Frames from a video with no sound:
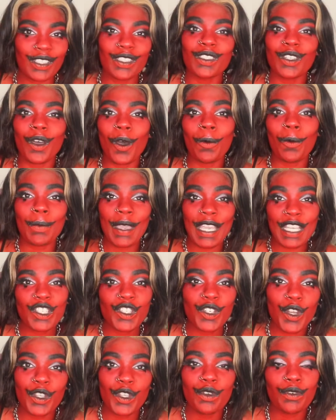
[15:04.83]
So make
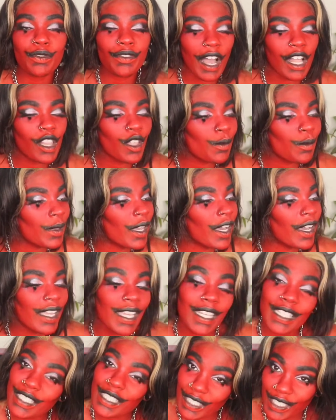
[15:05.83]
sure you follow me on
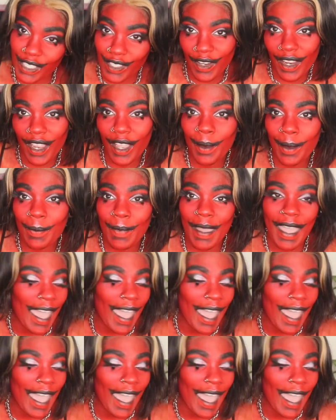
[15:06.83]
Instagram